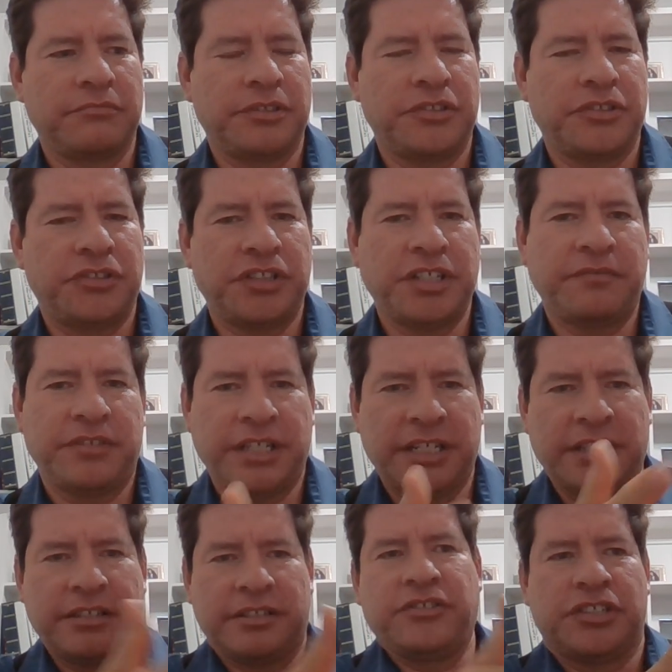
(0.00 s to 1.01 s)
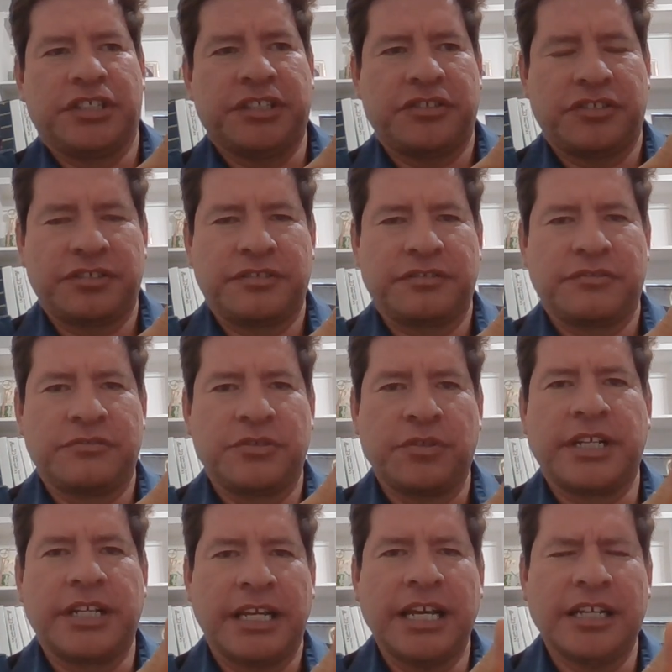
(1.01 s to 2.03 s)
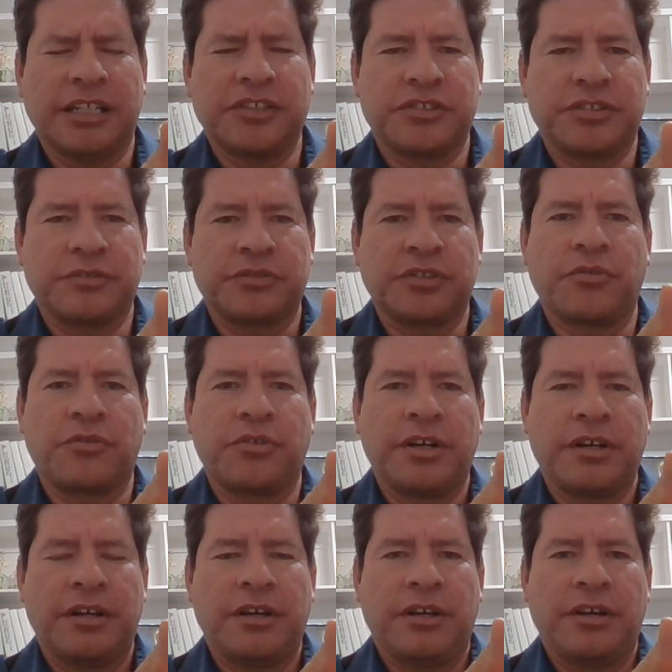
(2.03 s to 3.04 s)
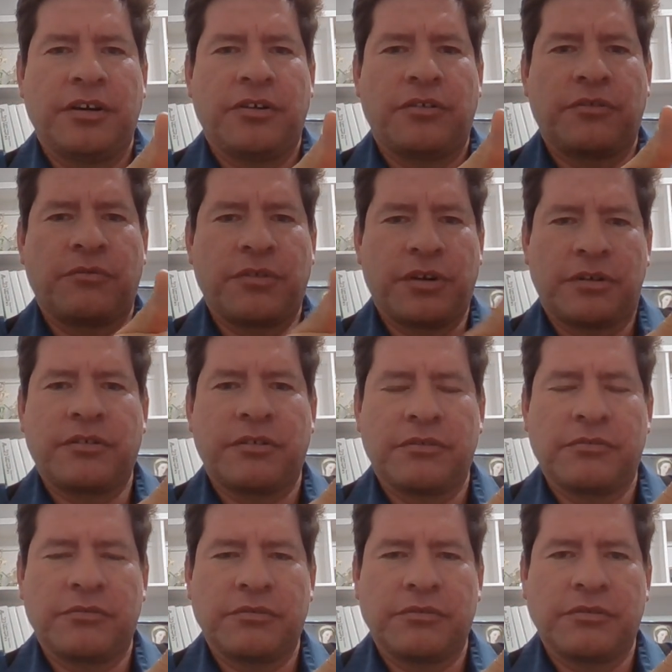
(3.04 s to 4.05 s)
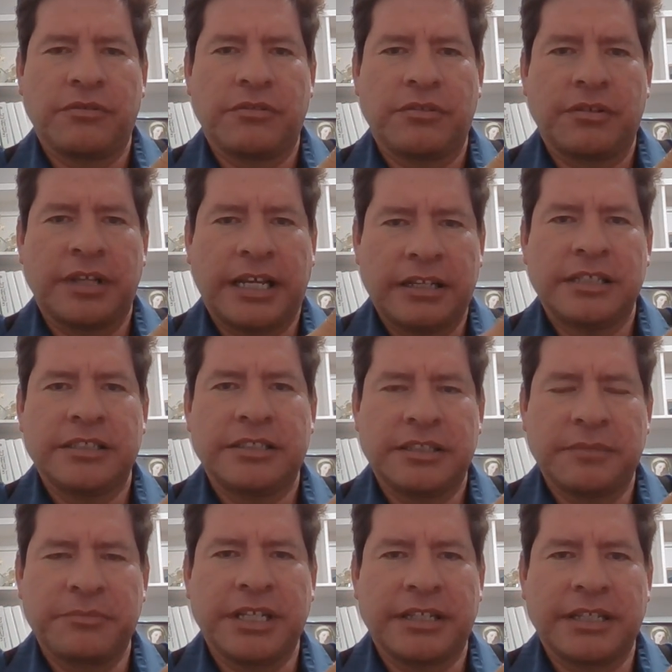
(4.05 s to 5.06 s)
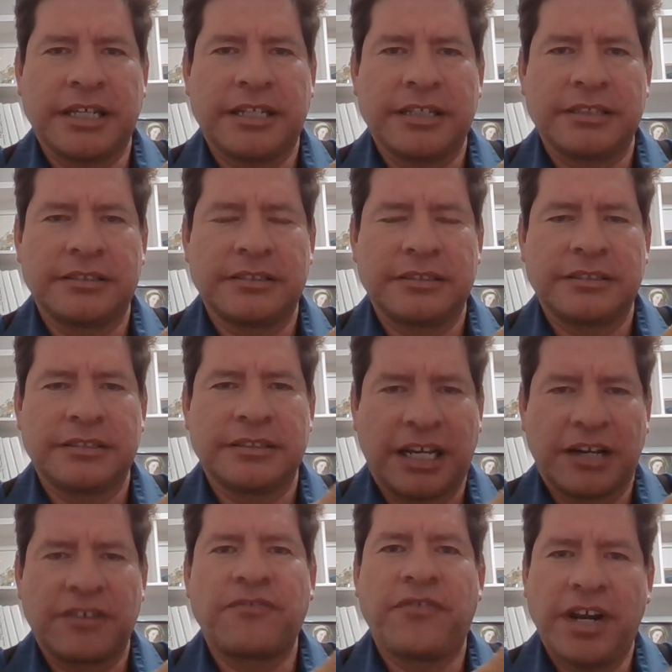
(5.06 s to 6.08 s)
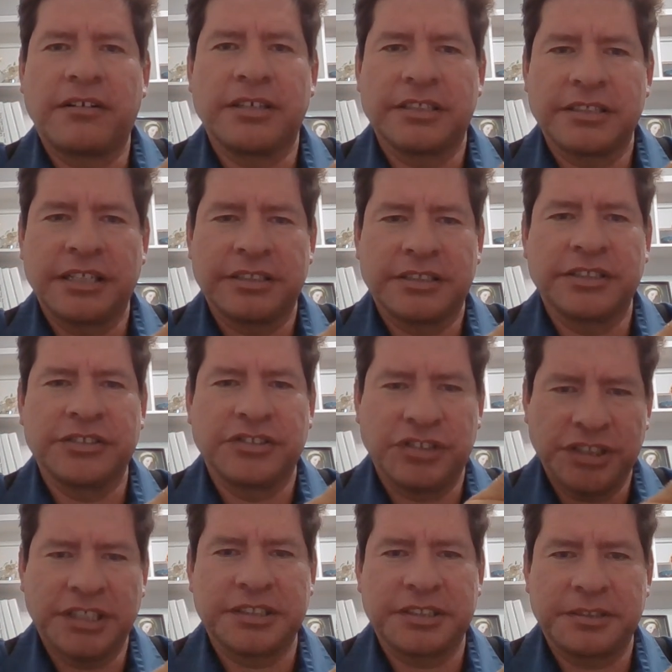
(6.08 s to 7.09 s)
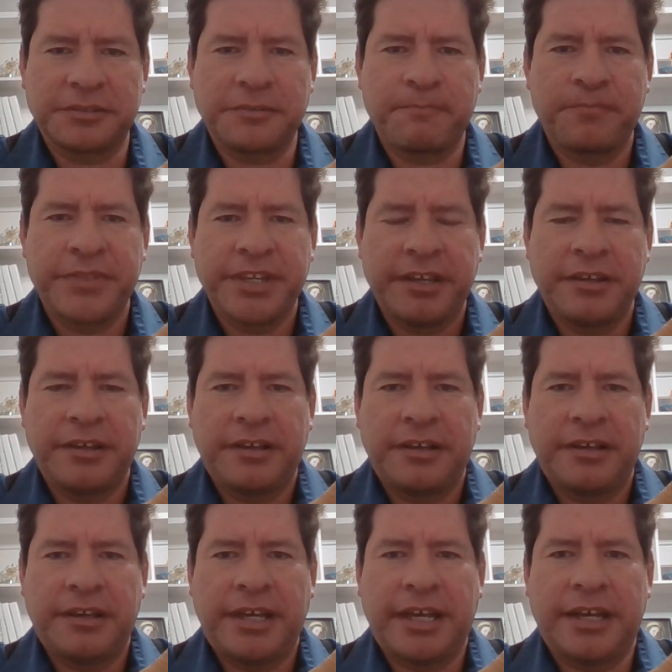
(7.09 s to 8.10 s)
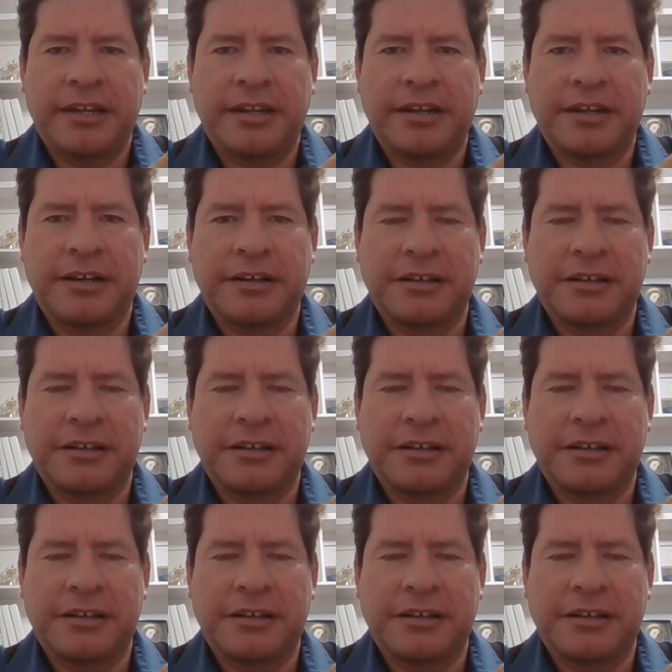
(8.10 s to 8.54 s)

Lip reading: shift and just do it in English. So we're that is something that is not fair, is unjust, and